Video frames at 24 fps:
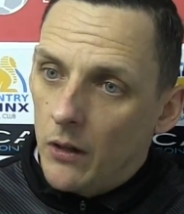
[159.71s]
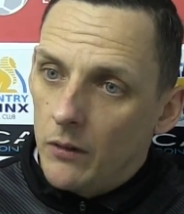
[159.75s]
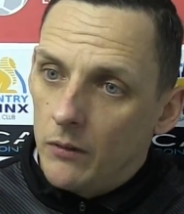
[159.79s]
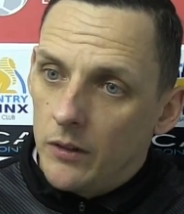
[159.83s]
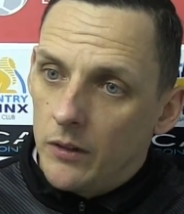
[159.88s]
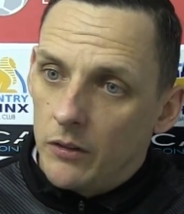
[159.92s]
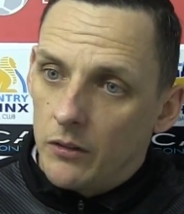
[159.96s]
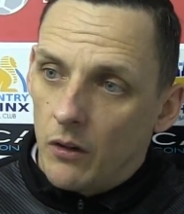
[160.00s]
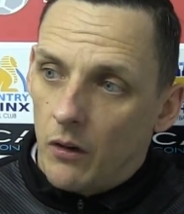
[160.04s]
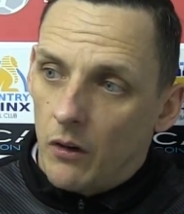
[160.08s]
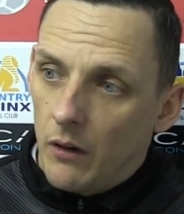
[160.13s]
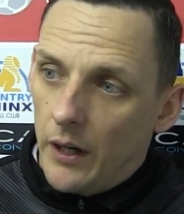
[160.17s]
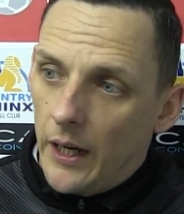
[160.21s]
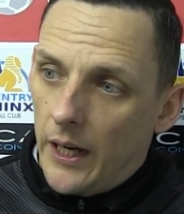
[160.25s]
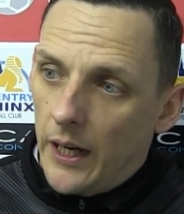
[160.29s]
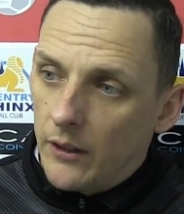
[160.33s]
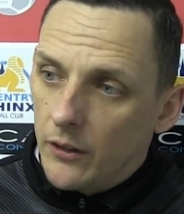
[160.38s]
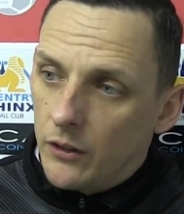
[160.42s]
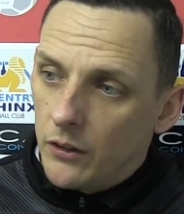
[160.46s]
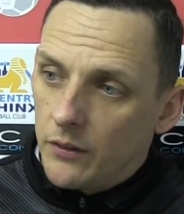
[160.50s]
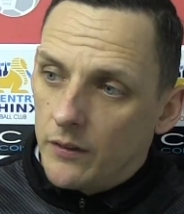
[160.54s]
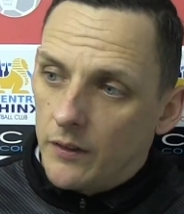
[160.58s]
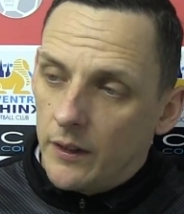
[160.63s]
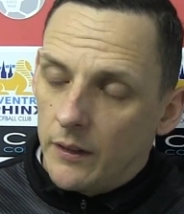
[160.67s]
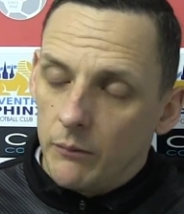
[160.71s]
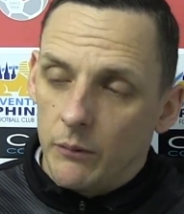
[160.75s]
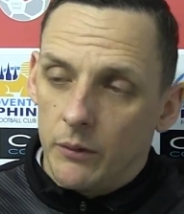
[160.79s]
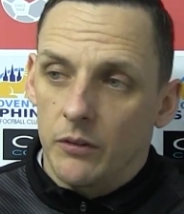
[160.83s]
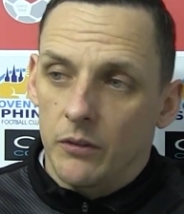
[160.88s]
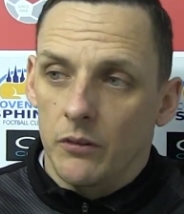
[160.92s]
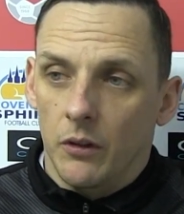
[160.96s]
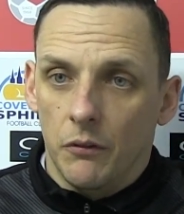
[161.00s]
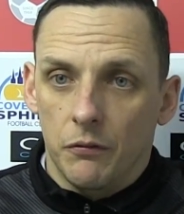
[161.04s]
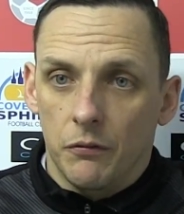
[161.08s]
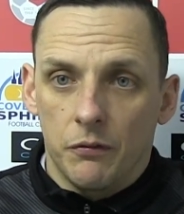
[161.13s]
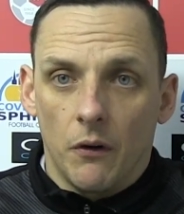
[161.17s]
desire. I just think we
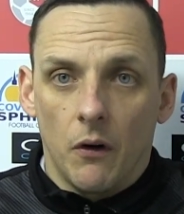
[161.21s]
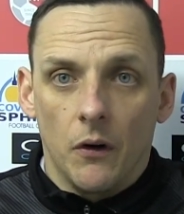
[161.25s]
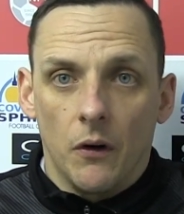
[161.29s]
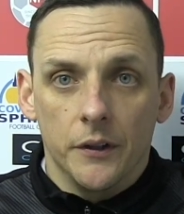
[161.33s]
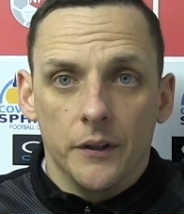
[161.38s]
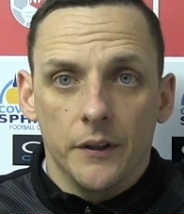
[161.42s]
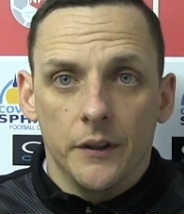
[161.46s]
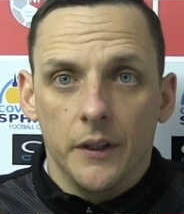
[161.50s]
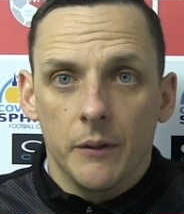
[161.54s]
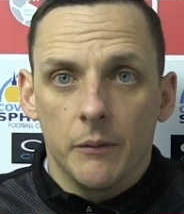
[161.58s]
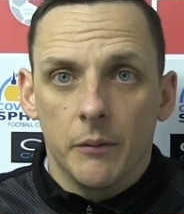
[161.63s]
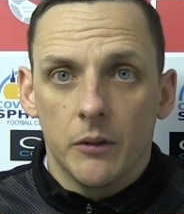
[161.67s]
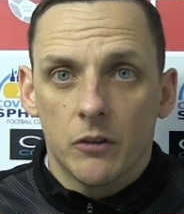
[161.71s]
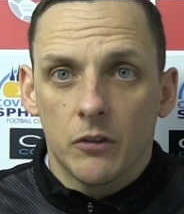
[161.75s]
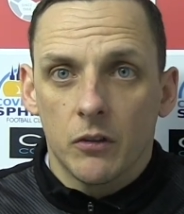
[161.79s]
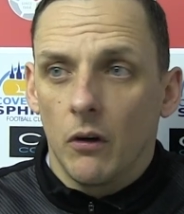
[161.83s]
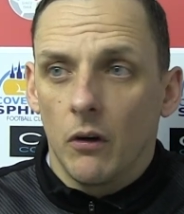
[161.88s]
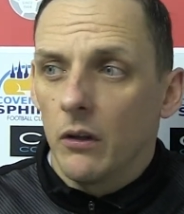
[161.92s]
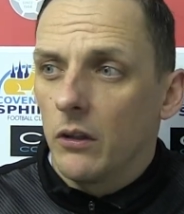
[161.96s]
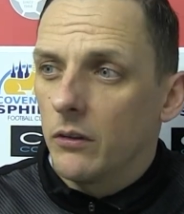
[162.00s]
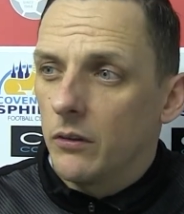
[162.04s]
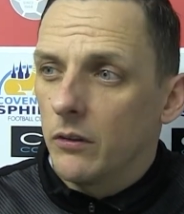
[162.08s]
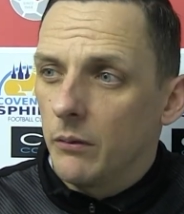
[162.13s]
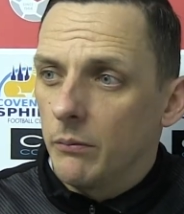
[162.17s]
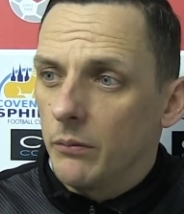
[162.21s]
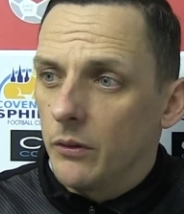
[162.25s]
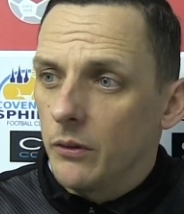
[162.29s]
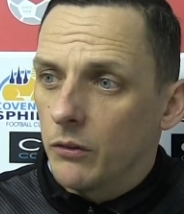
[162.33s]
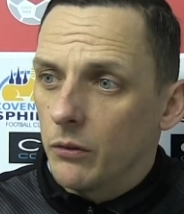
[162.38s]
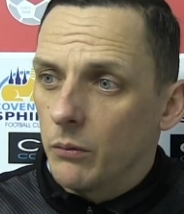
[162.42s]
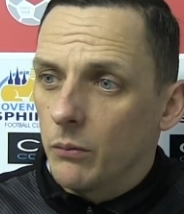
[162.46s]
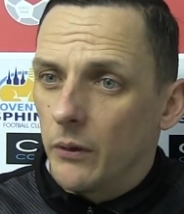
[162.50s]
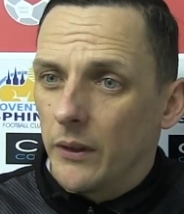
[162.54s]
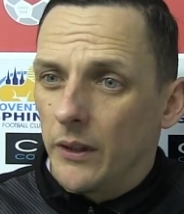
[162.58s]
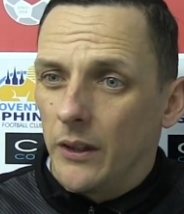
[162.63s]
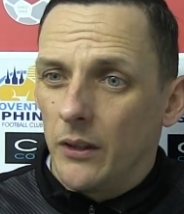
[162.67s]
stopped finding him, and Tyler's
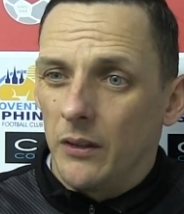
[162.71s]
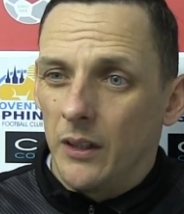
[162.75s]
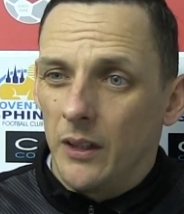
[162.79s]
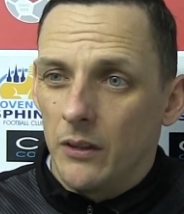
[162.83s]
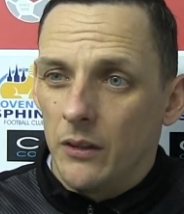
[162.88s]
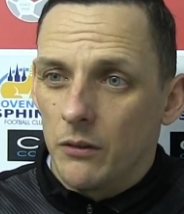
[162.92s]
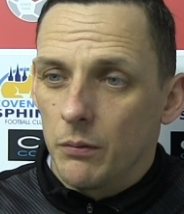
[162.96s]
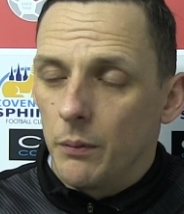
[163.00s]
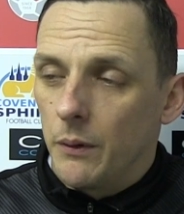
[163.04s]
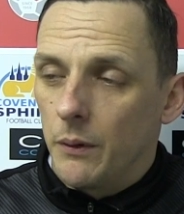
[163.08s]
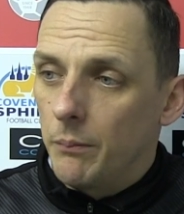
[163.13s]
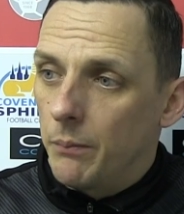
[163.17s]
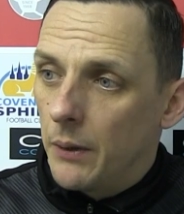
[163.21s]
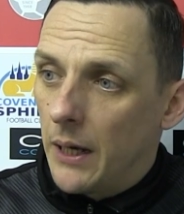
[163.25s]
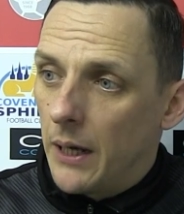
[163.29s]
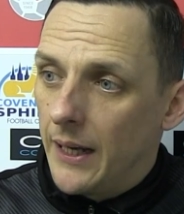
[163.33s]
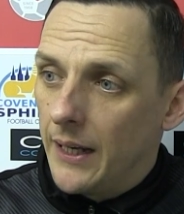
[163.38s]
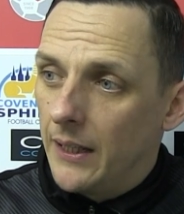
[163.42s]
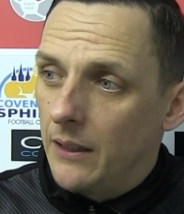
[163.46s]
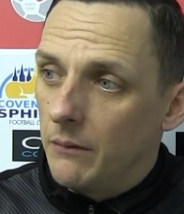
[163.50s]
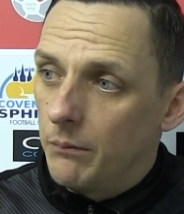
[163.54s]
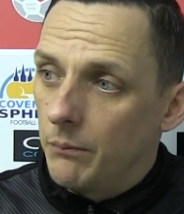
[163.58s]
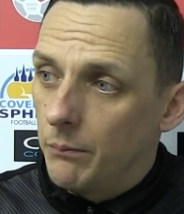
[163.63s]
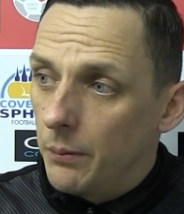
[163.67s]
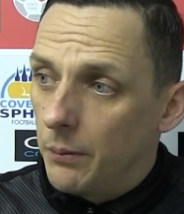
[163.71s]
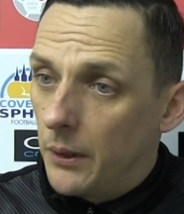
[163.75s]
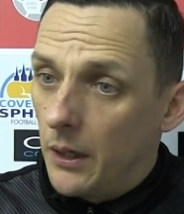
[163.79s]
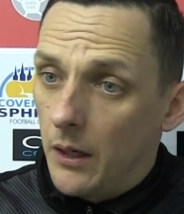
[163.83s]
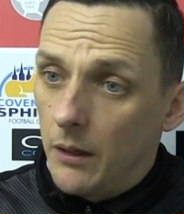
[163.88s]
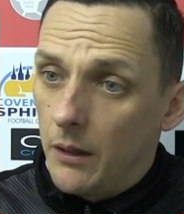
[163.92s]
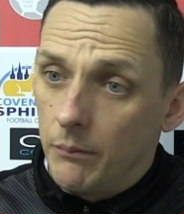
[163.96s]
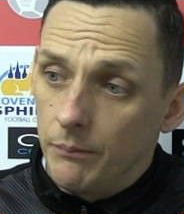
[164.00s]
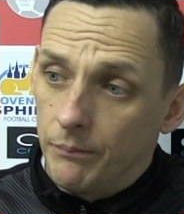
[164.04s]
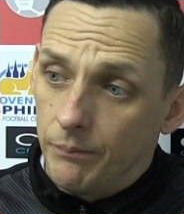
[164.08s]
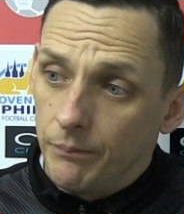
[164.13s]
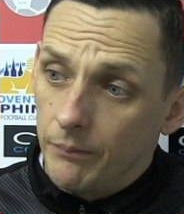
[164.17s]
somebody who needs to be played,
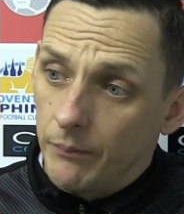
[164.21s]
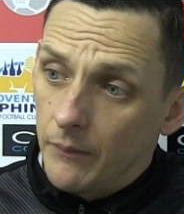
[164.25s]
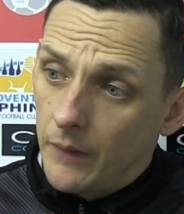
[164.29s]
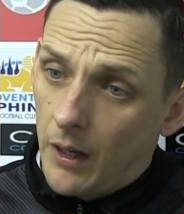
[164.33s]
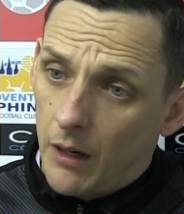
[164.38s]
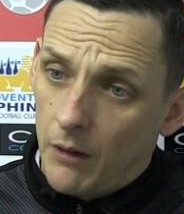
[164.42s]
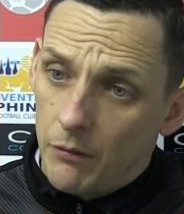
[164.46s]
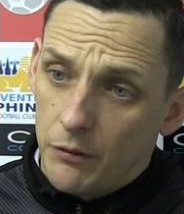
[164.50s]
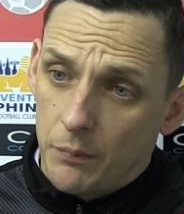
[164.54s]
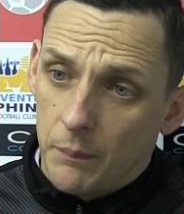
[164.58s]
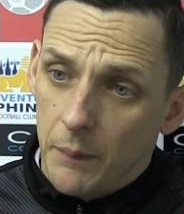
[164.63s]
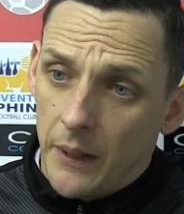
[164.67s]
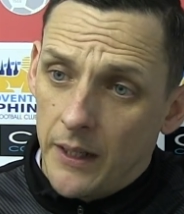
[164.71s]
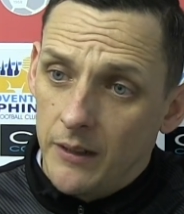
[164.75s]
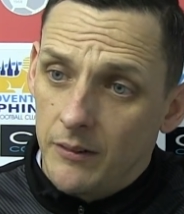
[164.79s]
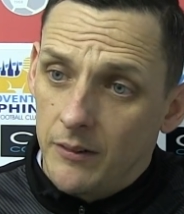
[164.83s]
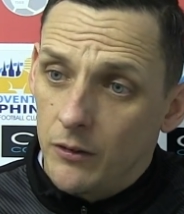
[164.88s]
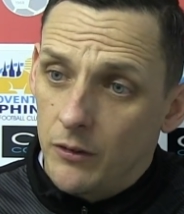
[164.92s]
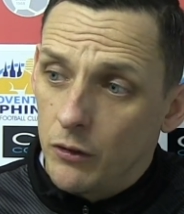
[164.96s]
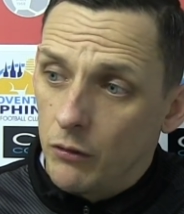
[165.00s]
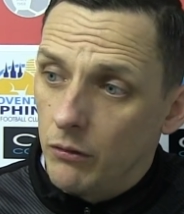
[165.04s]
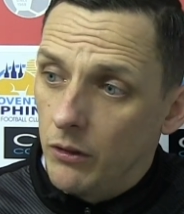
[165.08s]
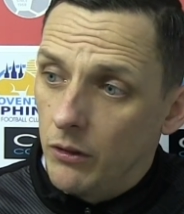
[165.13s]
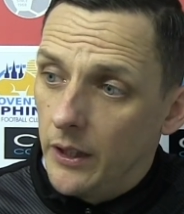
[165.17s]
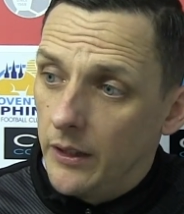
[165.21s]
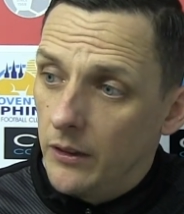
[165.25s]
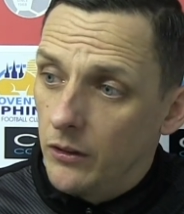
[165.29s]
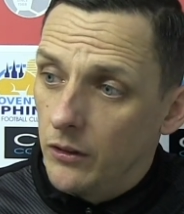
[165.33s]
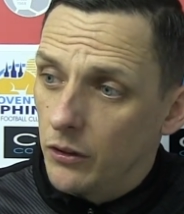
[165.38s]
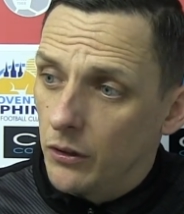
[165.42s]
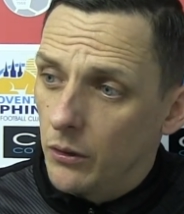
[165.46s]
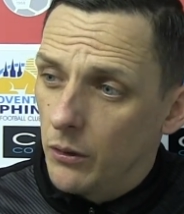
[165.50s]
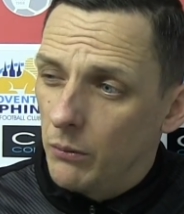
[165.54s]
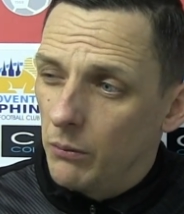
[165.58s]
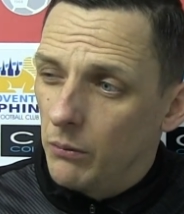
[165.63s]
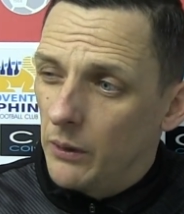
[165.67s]
have space to run
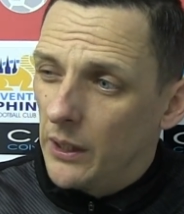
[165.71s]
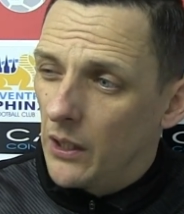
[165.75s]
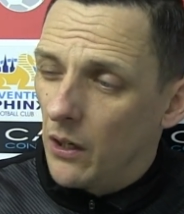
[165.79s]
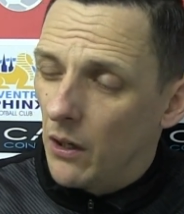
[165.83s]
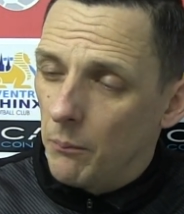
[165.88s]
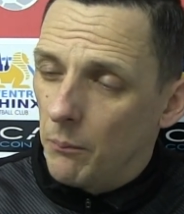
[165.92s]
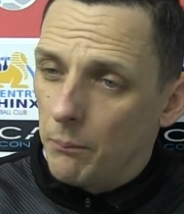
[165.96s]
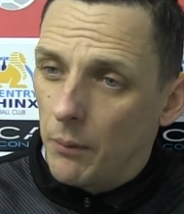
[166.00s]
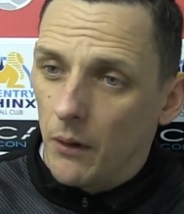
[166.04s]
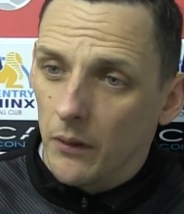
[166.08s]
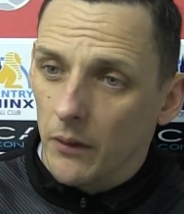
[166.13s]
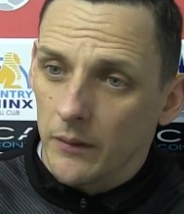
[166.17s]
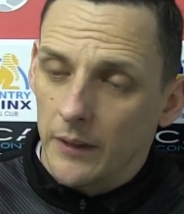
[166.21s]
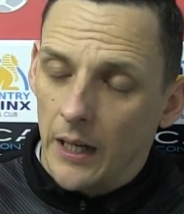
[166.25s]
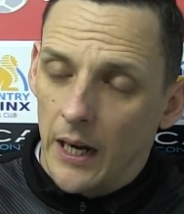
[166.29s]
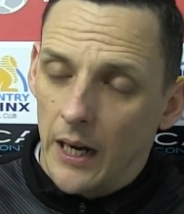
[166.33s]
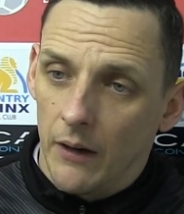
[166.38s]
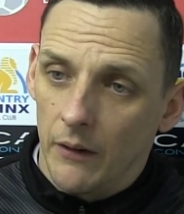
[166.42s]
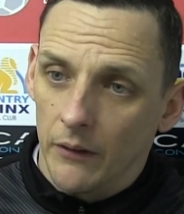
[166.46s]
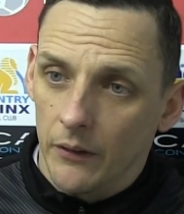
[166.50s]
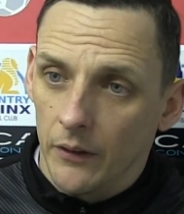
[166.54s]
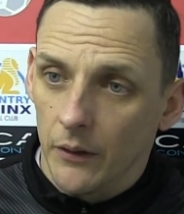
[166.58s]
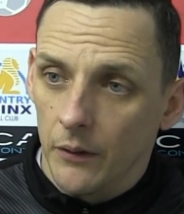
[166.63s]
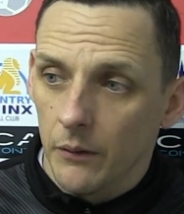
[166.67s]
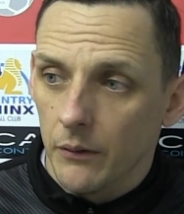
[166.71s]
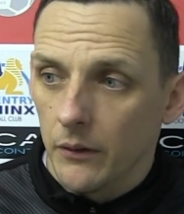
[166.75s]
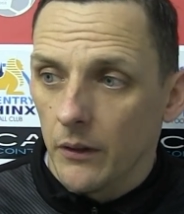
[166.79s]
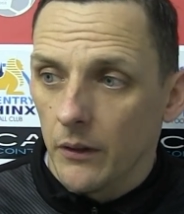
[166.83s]
into, and we got bogged down on